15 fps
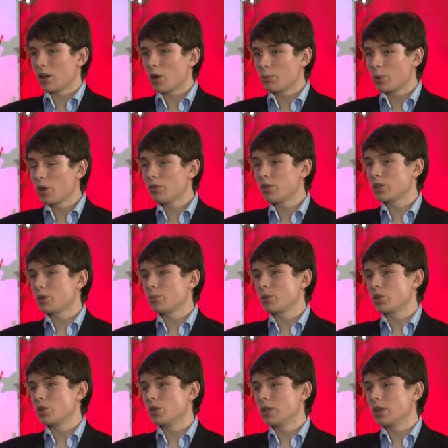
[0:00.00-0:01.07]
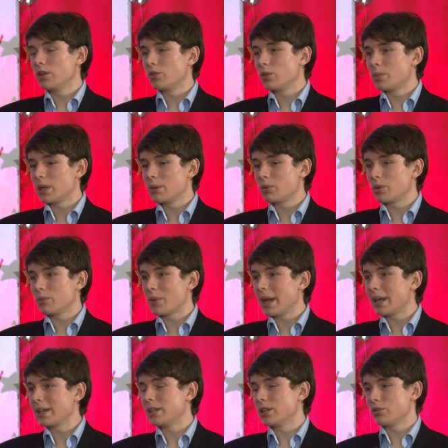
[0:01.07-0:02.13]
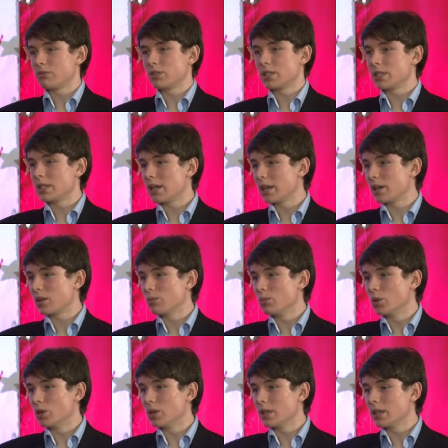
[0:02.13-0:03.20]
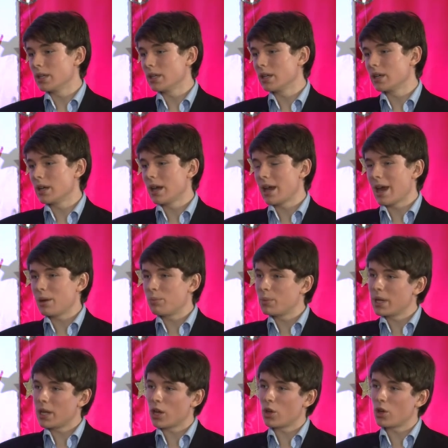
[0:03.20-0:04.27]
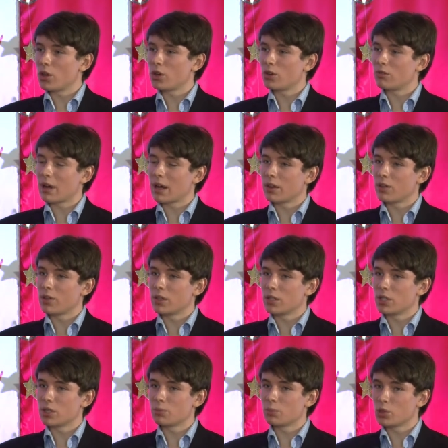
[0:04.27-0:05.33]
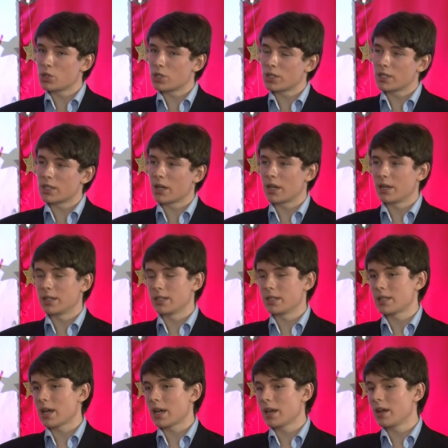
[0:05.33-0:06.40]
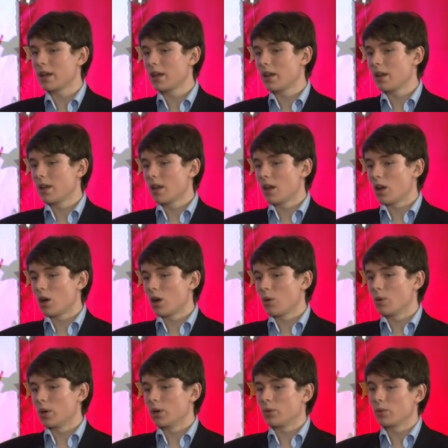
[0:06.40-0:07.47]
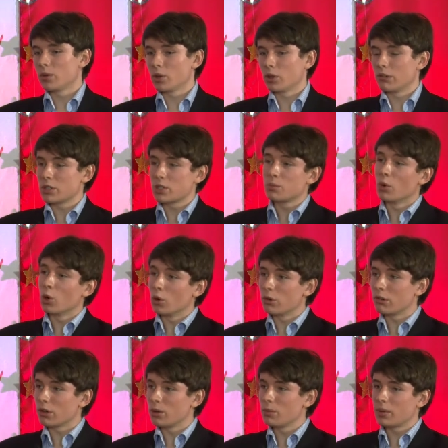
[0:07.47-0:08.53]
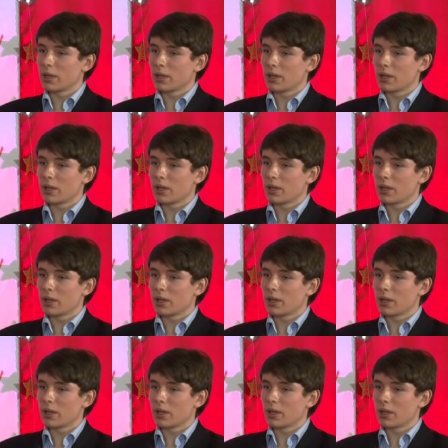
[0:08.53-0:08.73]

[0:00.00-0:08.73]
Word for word: perfect opportunity for people to make a difference in their community and be heard rather than just pushed aside and say, oh well, you're a small group,